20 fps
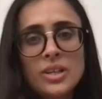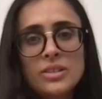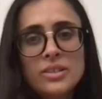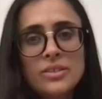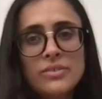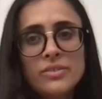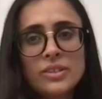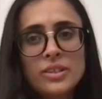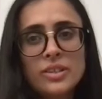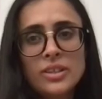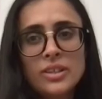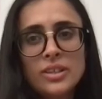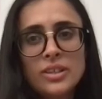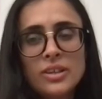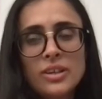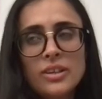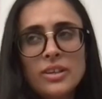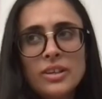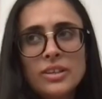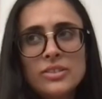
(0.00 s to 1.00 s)
definitely.
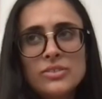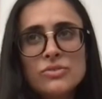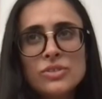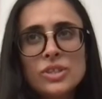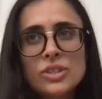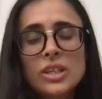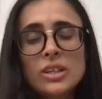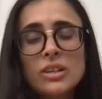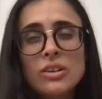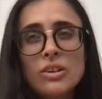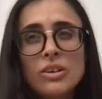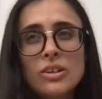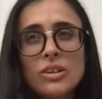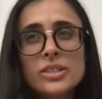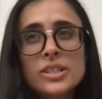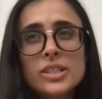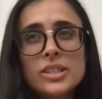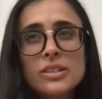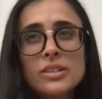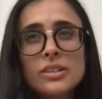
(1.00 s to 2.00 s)
It's really hard
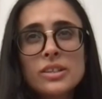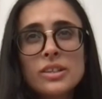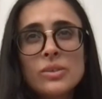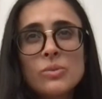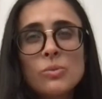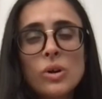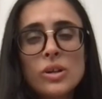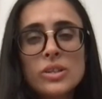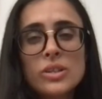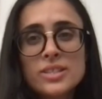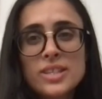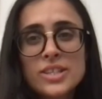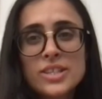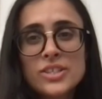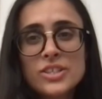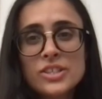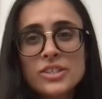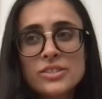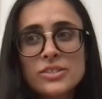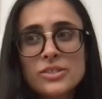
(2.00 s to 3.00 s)
in one
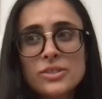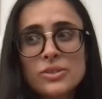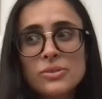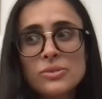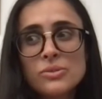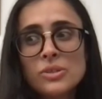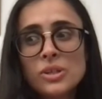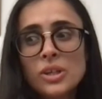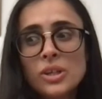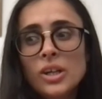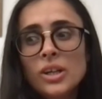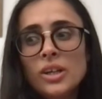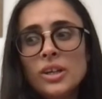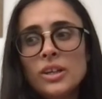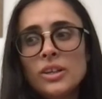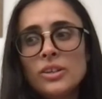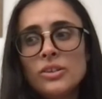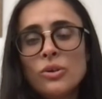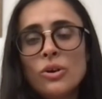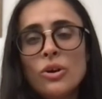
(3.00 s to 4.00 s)
session to
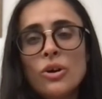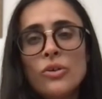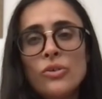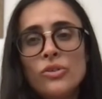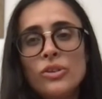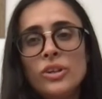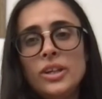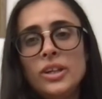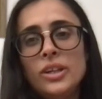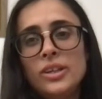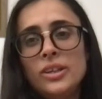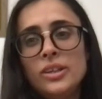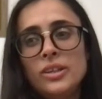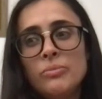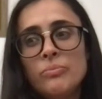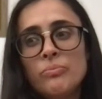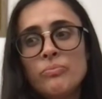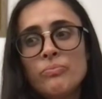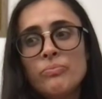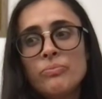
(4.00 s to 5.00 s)
not
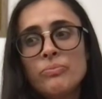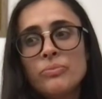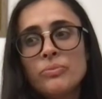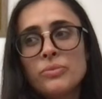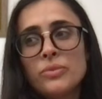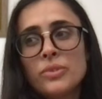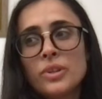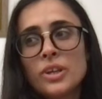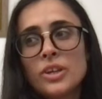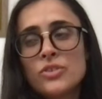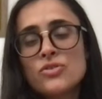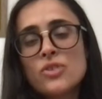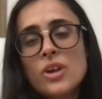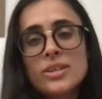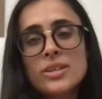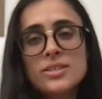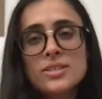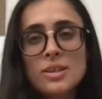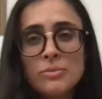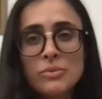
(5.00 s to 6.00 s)
only
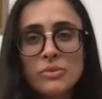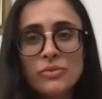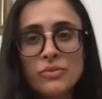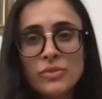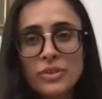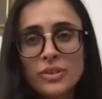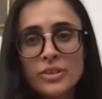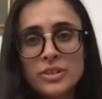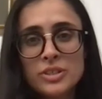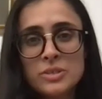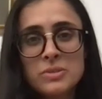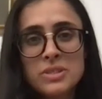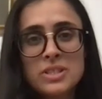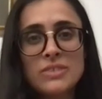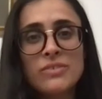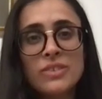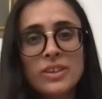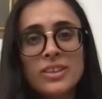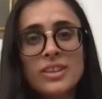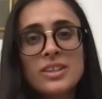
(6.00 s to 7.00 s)
address some of the
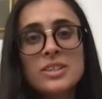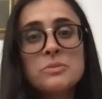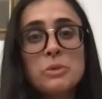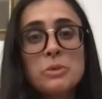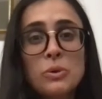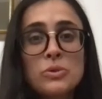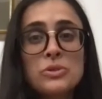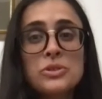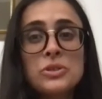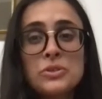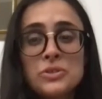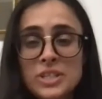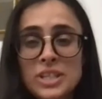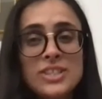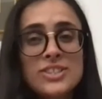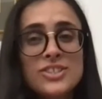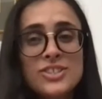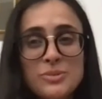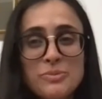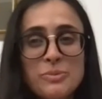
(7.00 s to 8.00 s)
specific things, but also
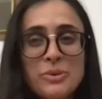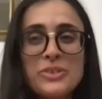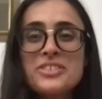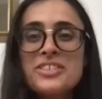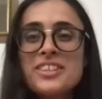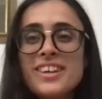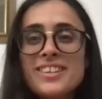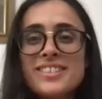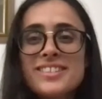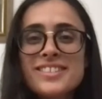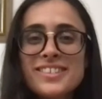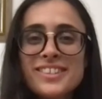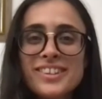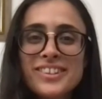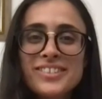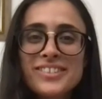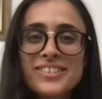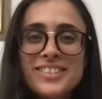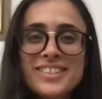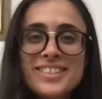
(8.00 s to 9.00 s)
teach the process.
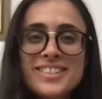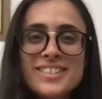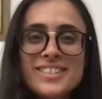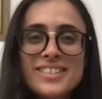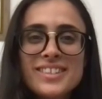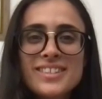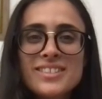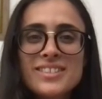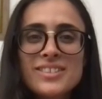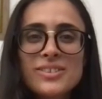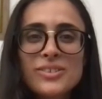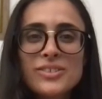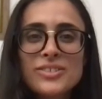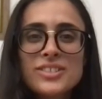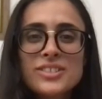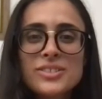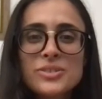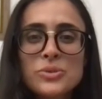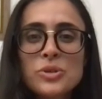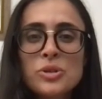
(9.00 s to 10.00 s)
There's a lot
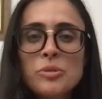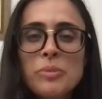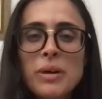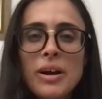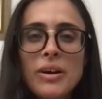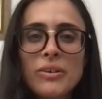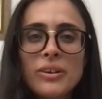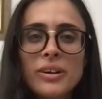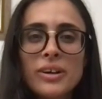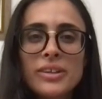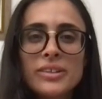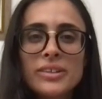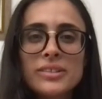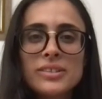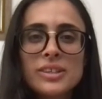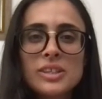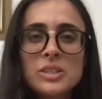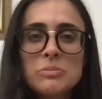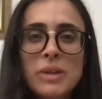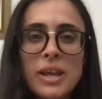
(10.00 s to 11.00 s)
to talk about
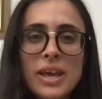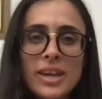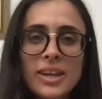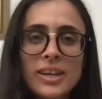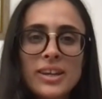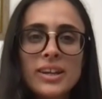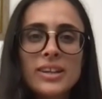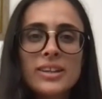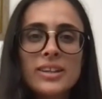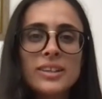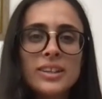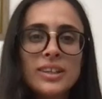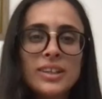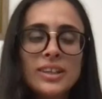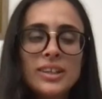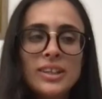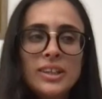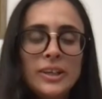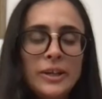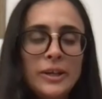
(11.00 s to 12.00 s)
and explain, and
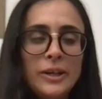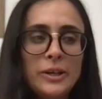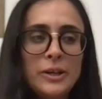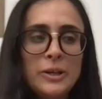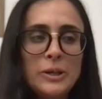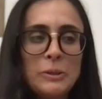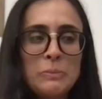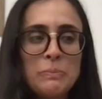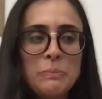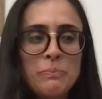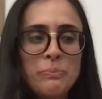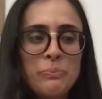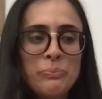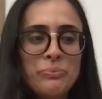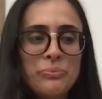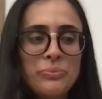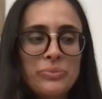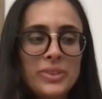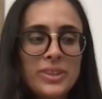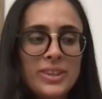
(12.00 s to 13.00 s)

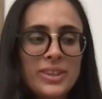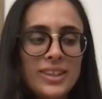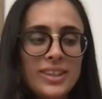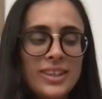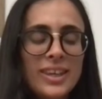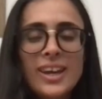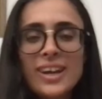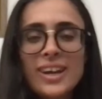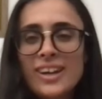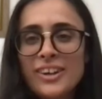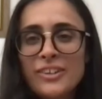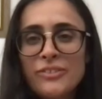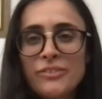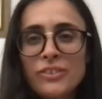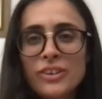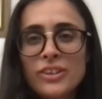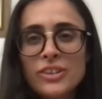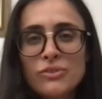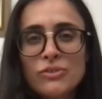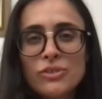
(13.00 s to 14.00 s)
I
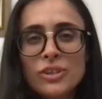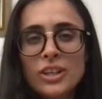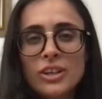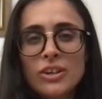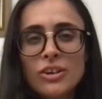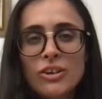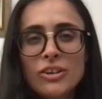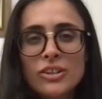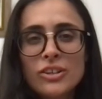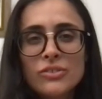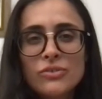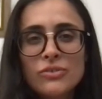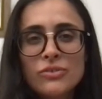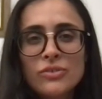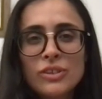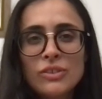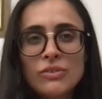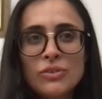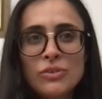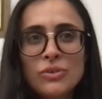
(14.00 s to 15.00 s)
find it really hard
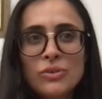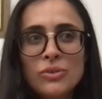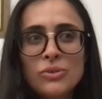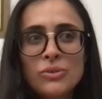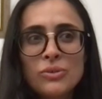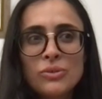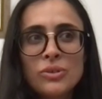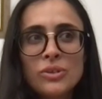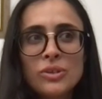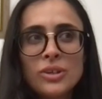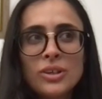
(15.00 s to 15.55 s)
if you